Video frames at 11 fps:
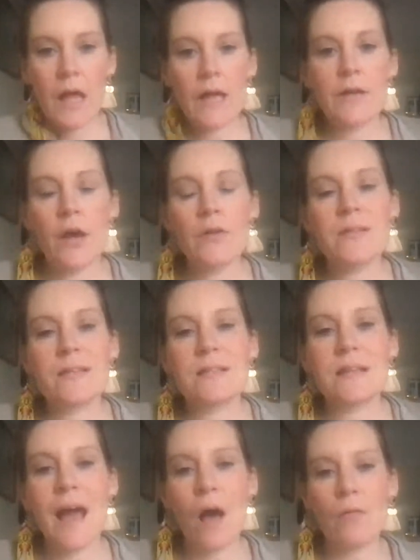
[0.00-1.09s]
And
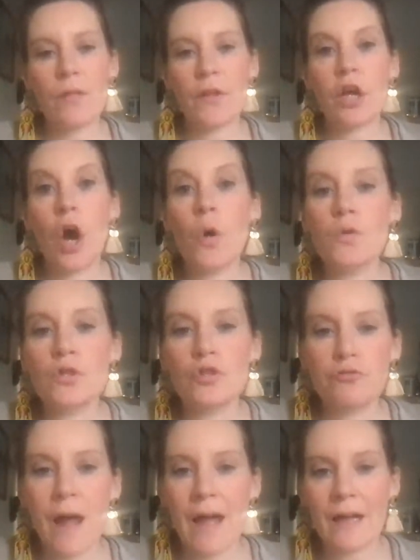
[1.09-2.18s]
notice now that the golden
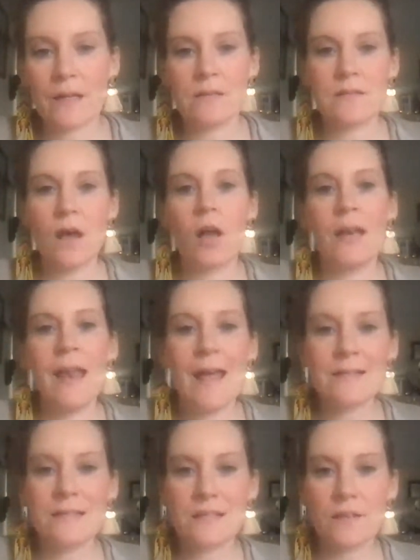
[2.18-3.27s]
dragons are led
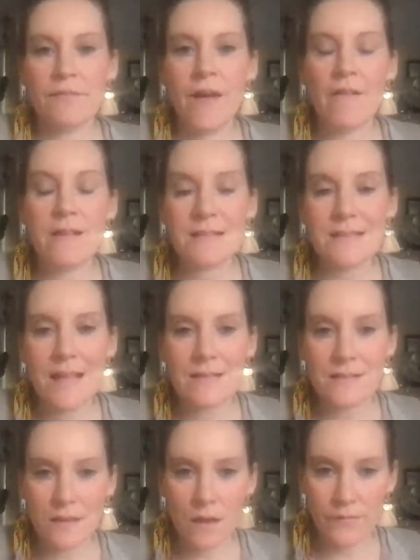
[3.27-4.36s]
to the very
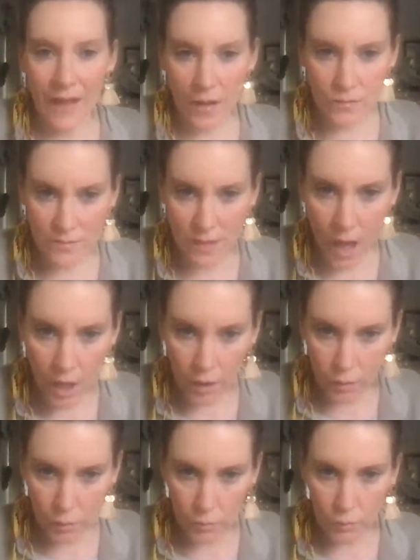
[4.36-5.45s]
center of our
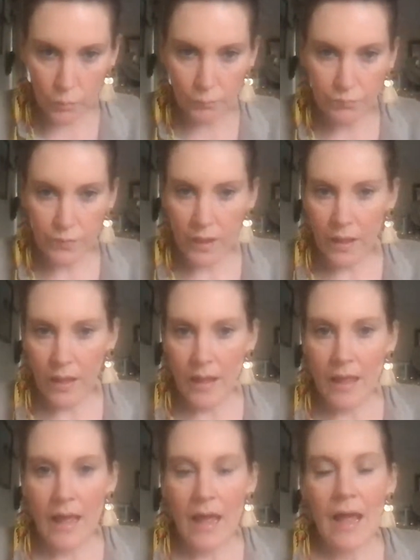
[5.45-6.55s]
circle.
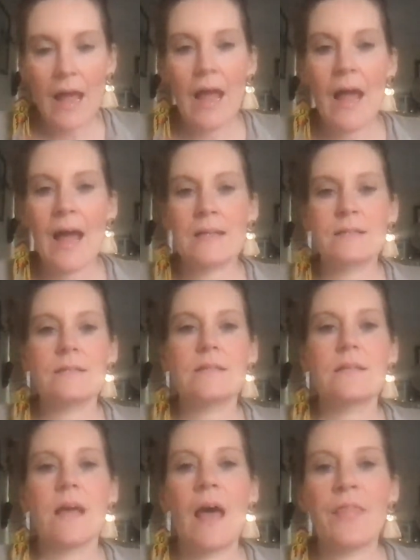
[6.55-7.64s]

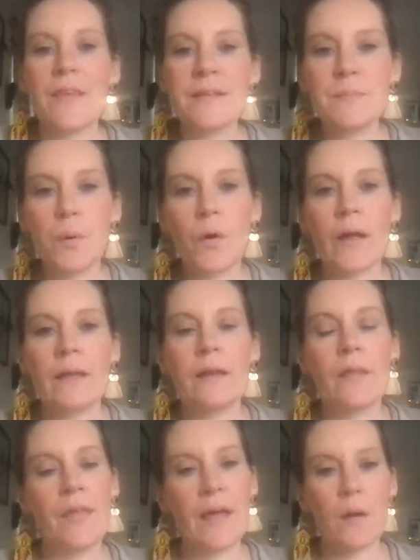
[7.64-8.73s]
And at this
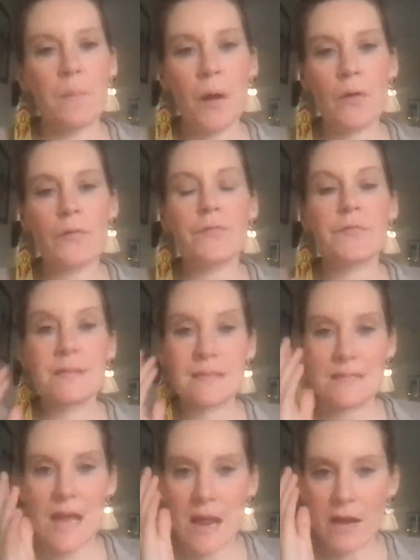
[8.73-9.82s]
point, they are both
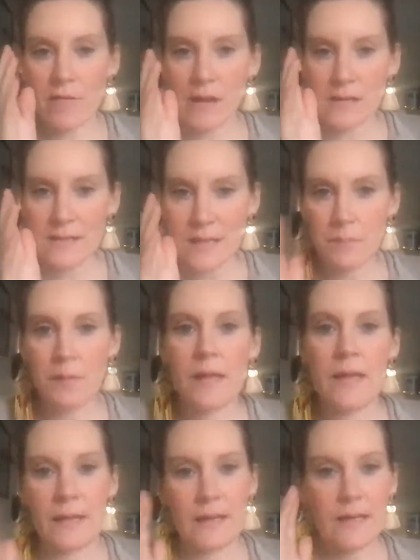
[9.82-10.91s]
staring
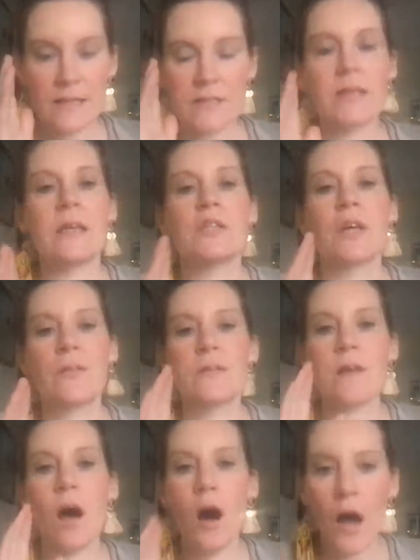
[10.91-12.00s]
deeply into each
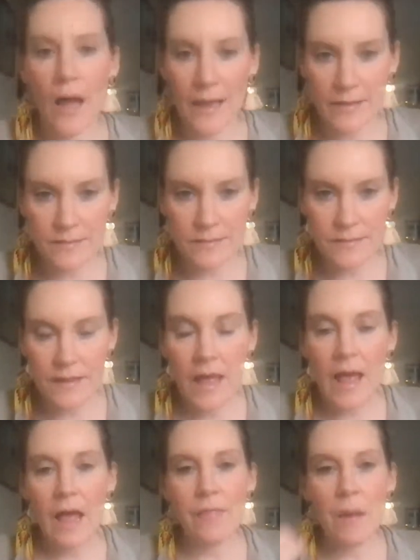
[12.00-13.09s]
other's eyes,
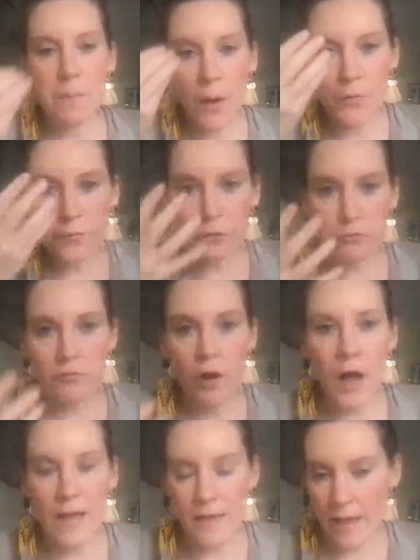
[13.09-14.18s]
and they're both
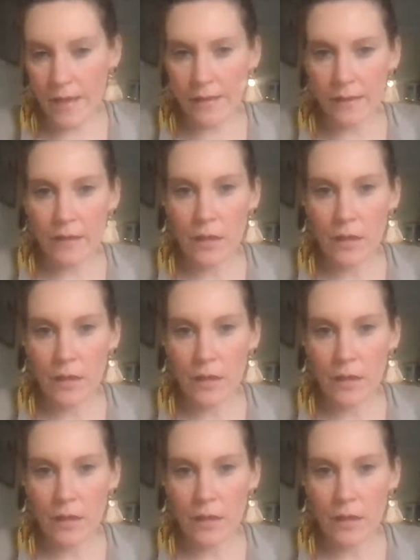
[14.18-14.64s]
crying